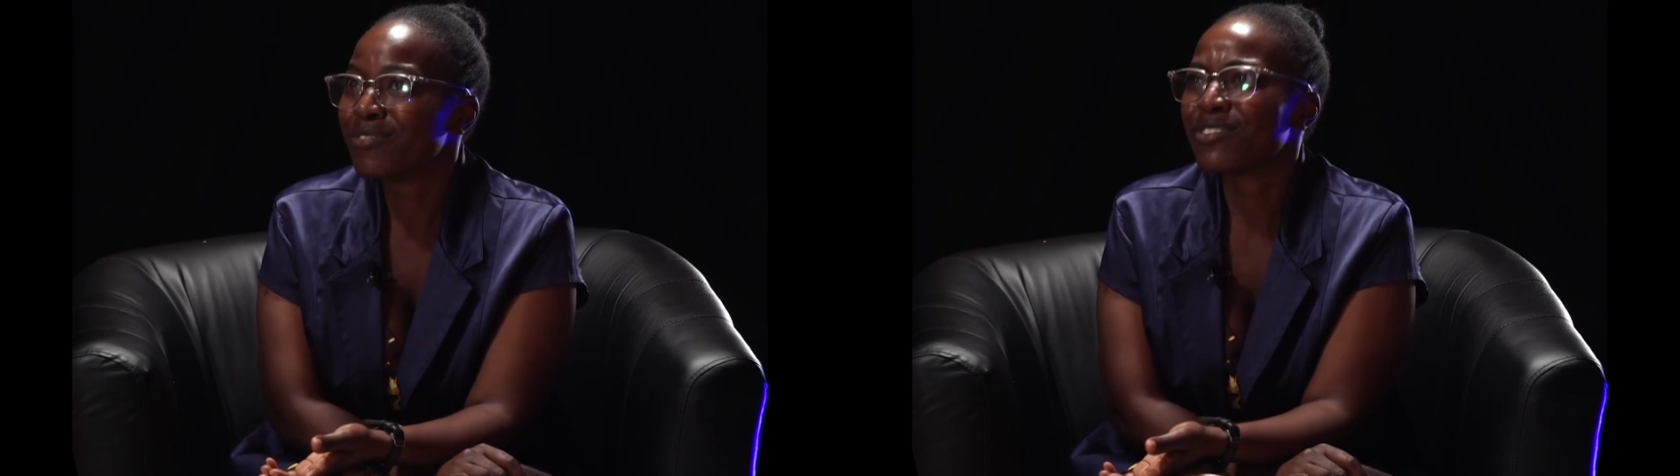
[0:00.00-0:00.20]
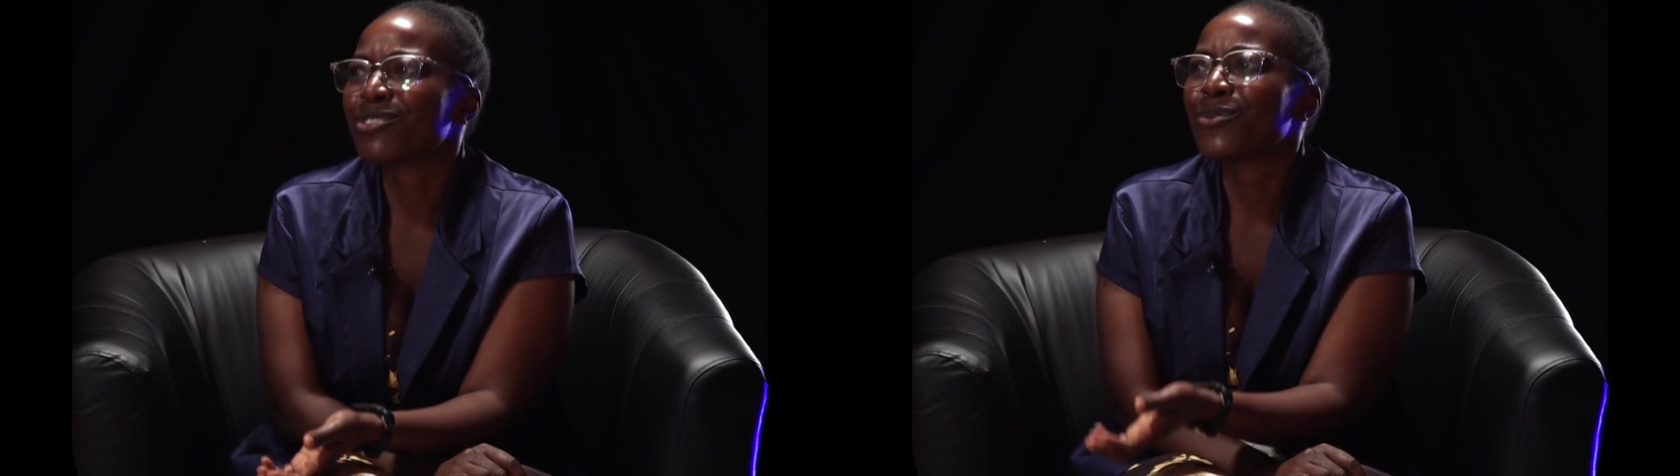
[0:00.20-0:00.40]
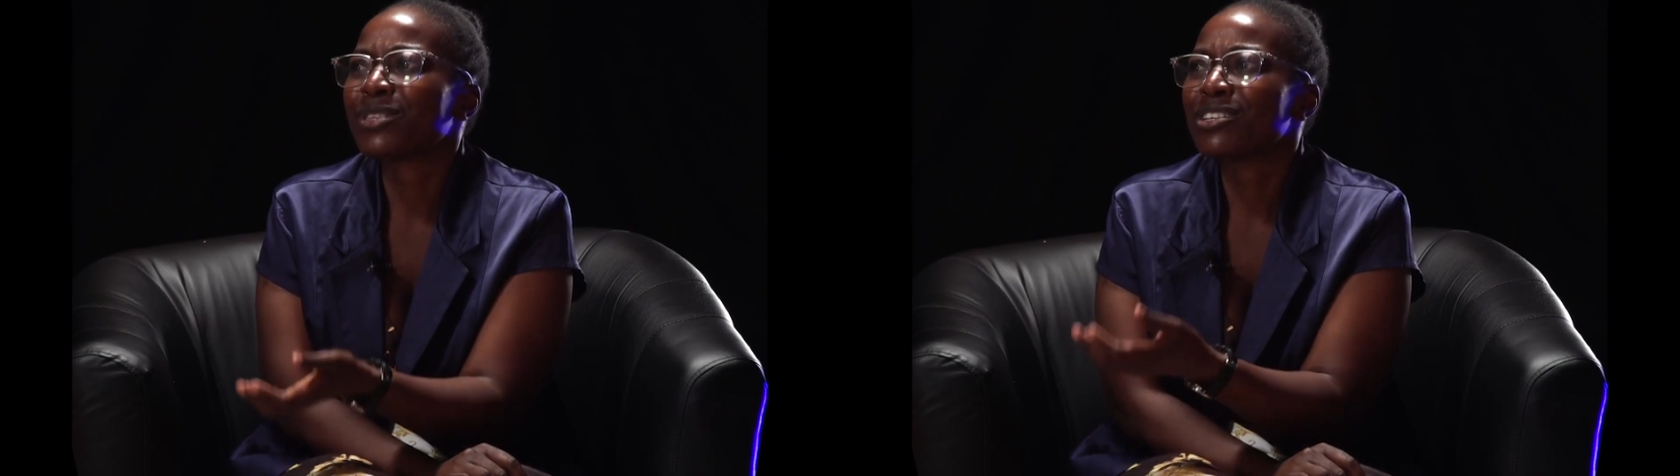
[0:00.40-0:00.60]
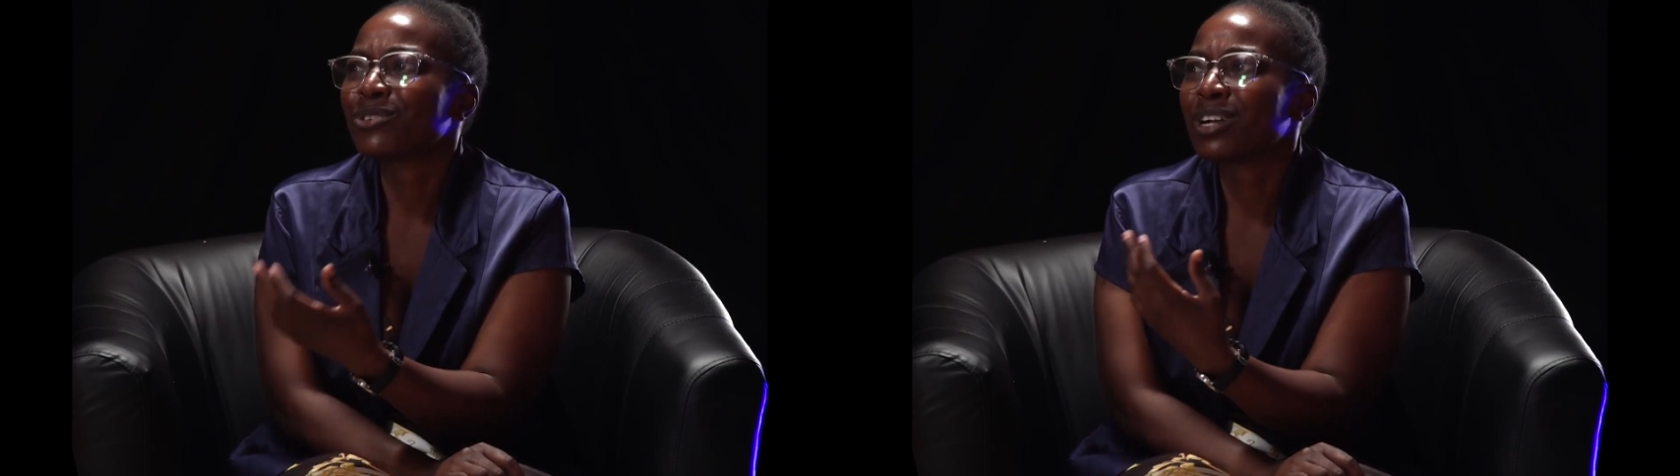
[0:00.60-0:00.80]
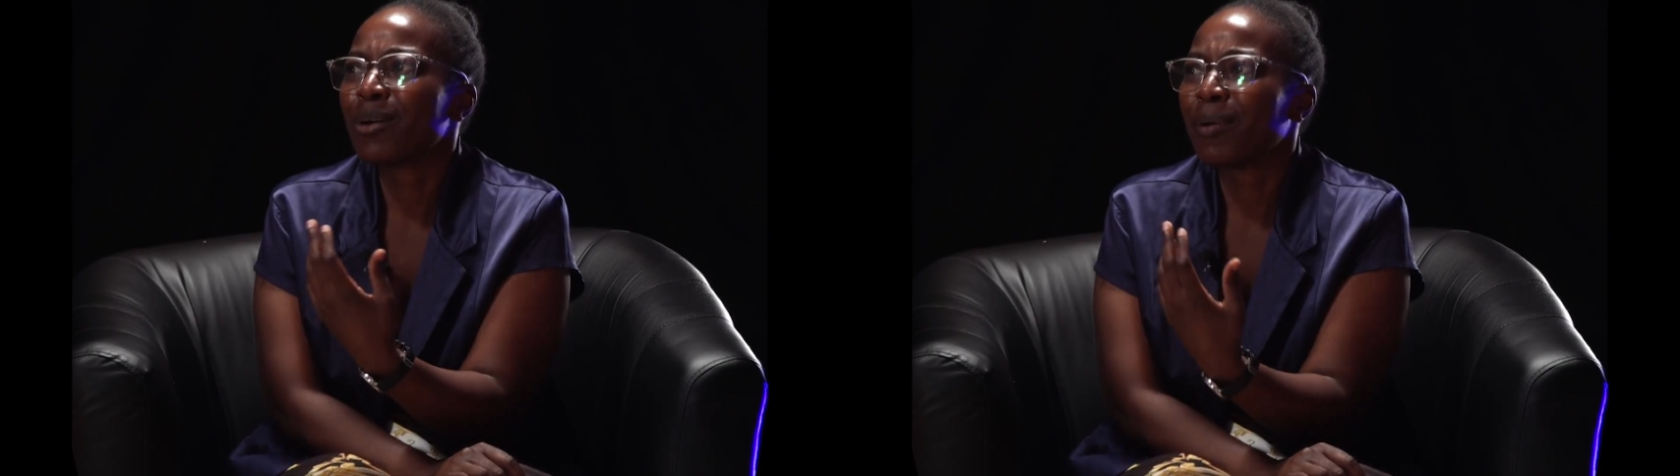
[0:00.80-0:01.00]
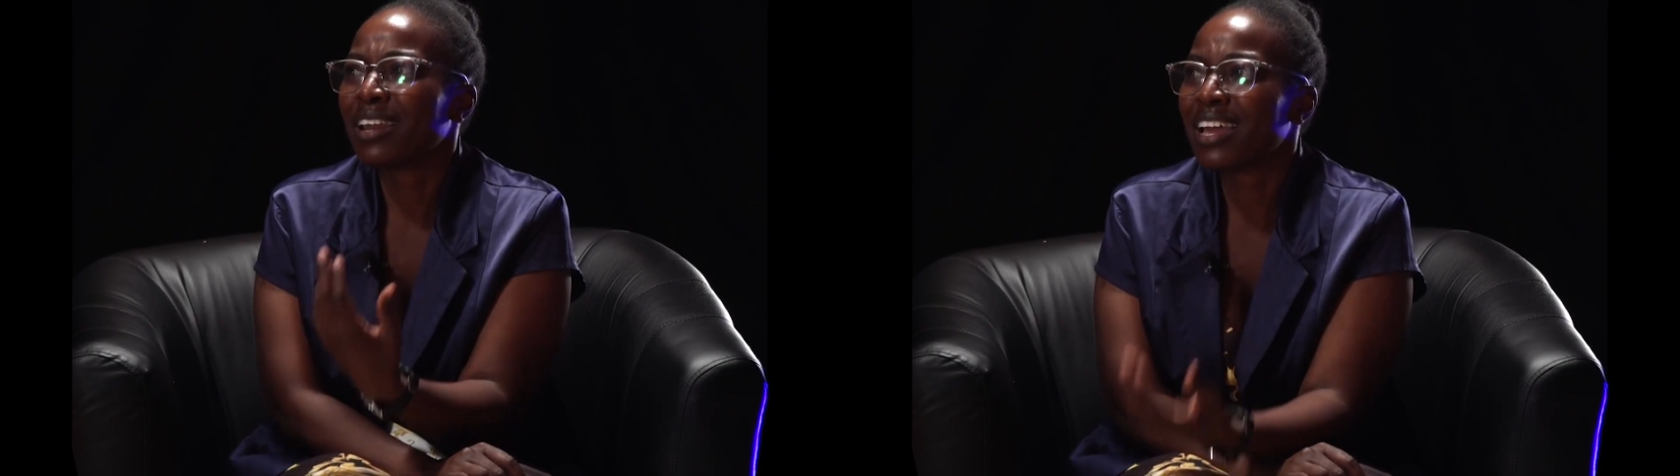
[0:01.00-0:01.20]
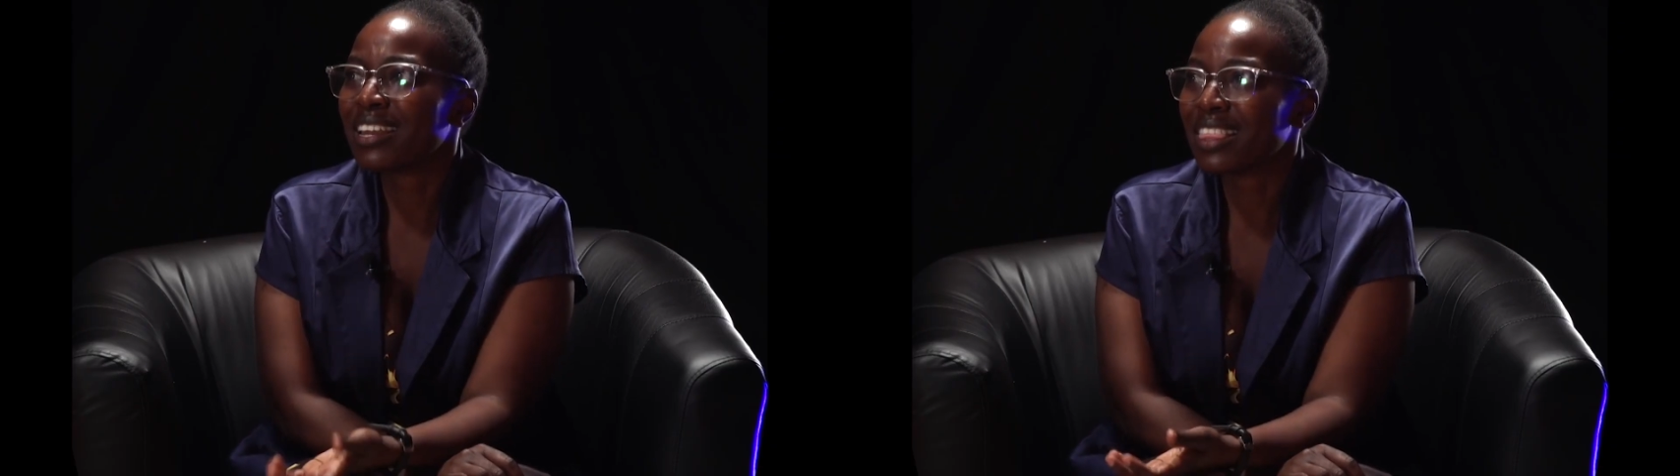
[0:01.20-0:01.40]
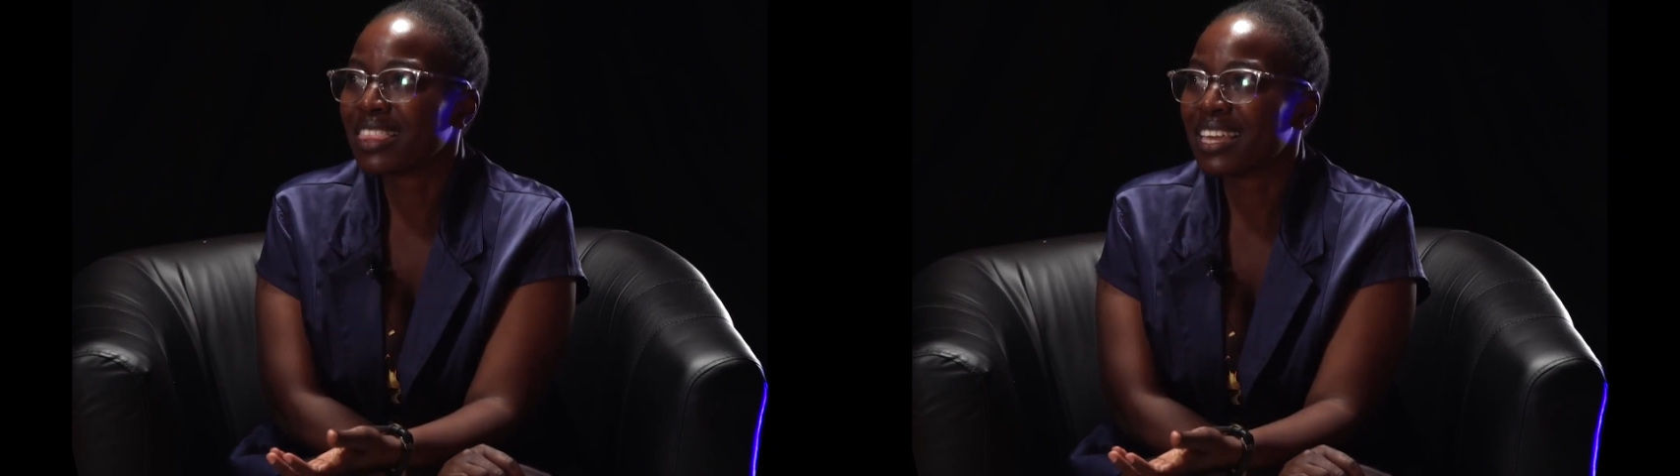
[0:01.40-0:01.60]
even though we didn't talk about
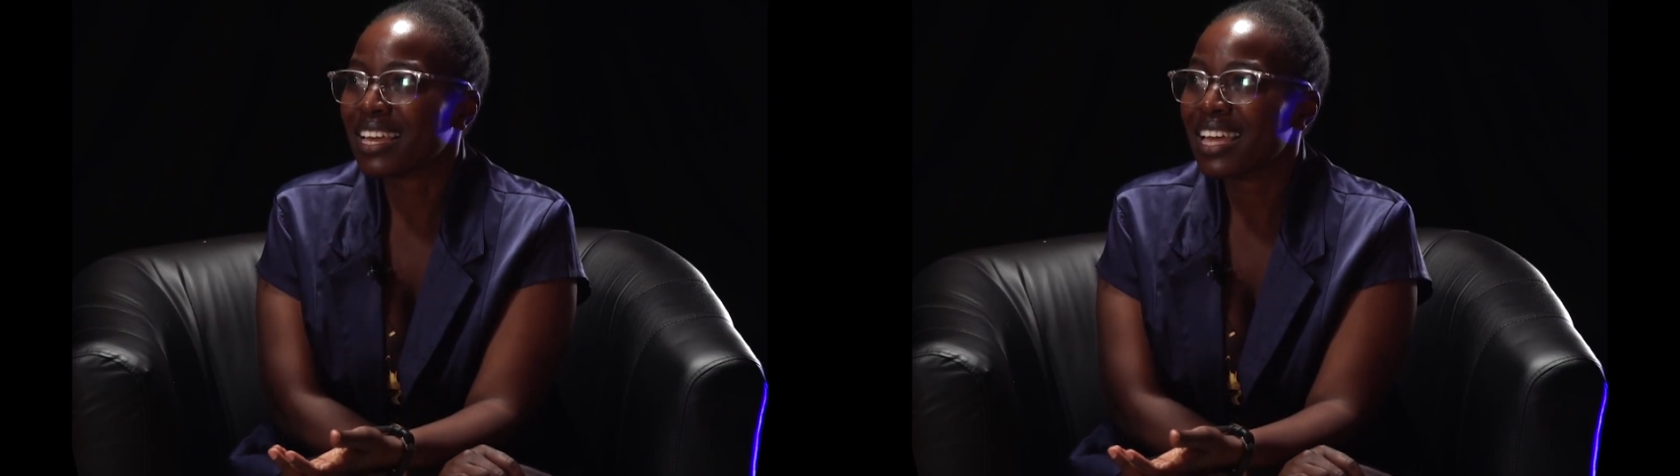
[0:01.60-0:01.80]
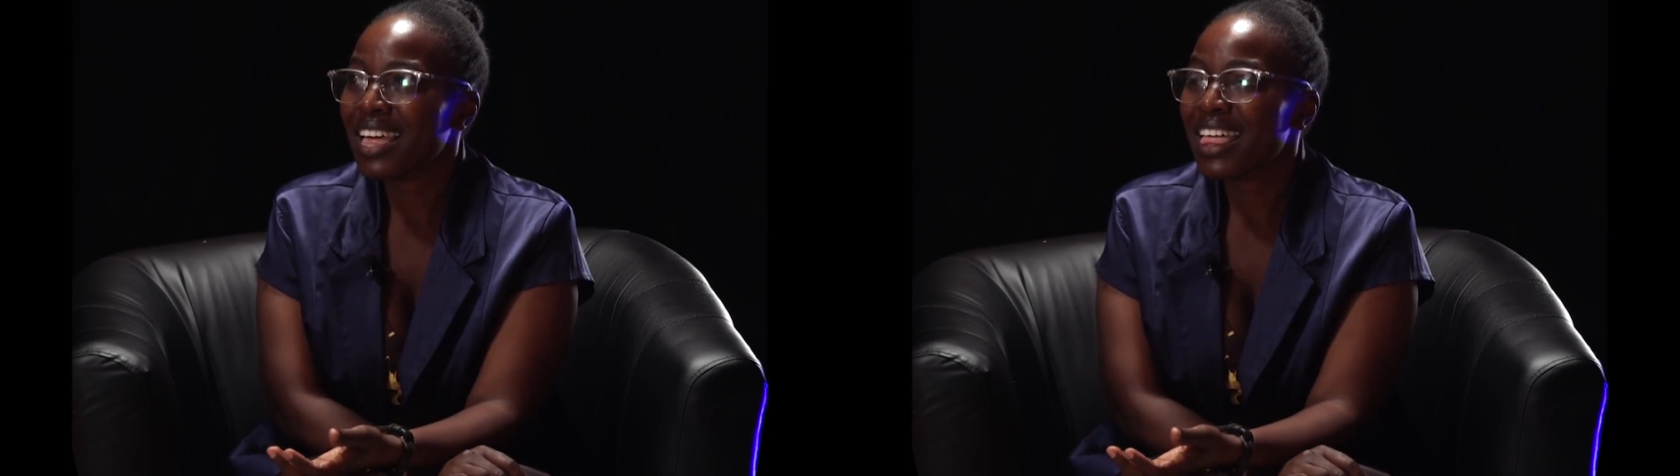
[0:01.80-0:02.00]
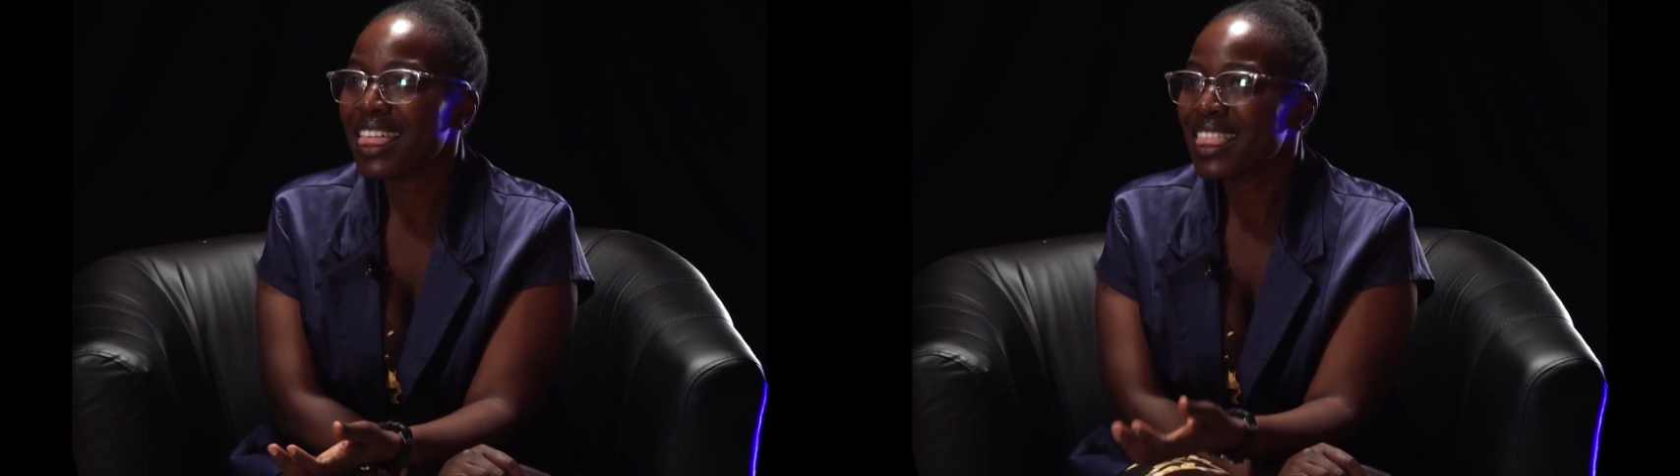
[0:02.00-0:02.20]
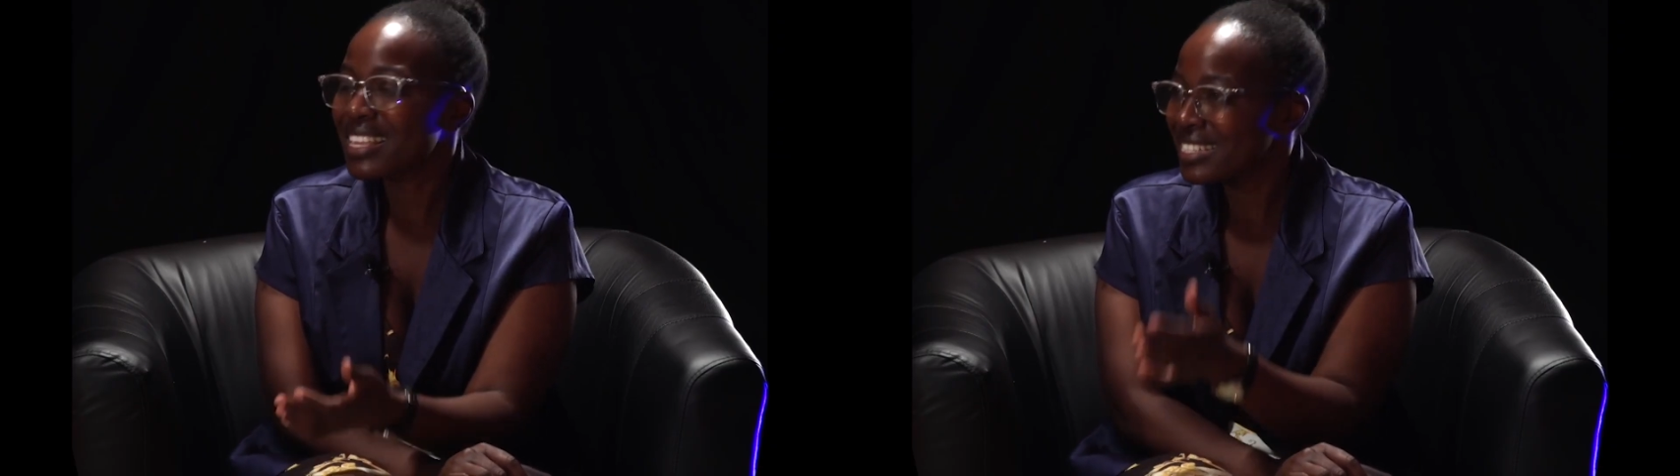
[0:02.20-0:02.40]
anything,